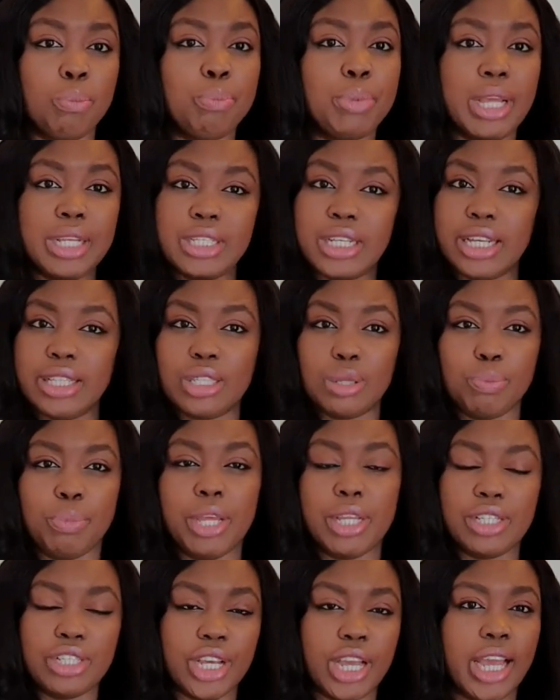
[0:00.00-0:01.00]
paycheck to
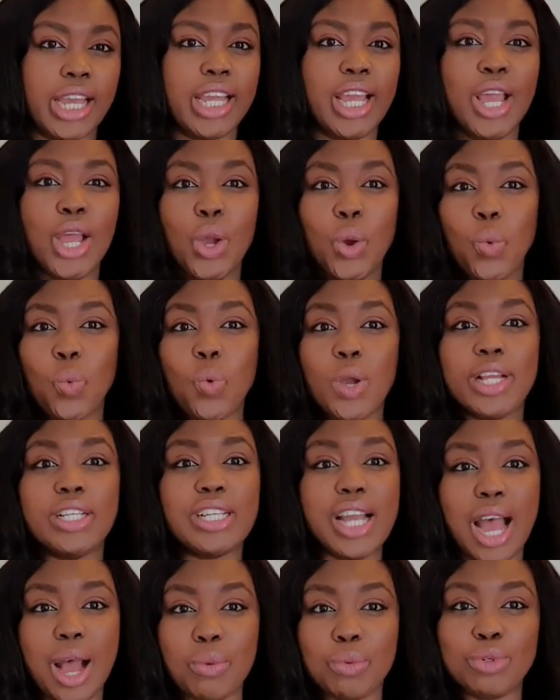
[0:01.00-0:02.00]
paycheck, which
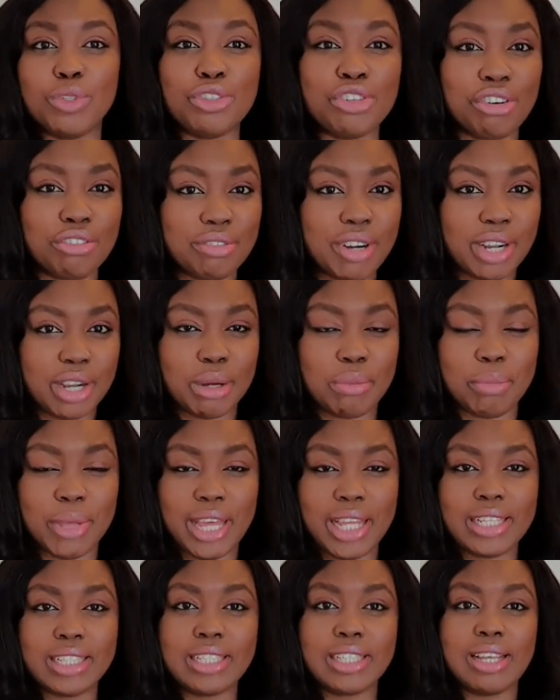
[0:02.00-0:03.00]
I would not
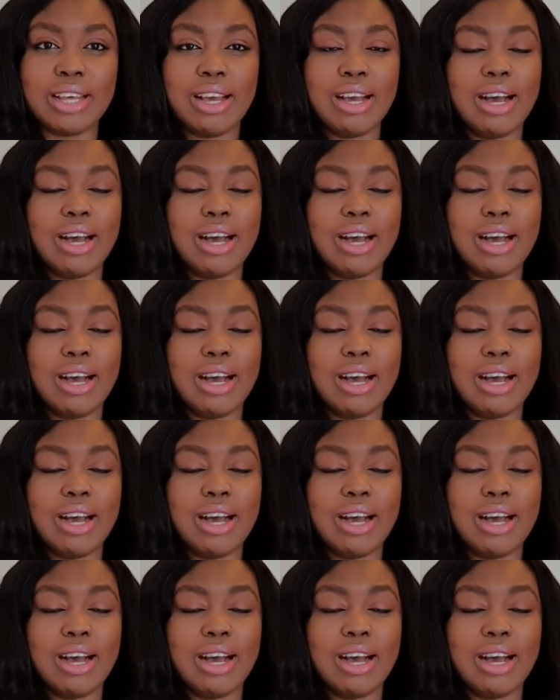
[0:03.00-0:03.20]
recommend.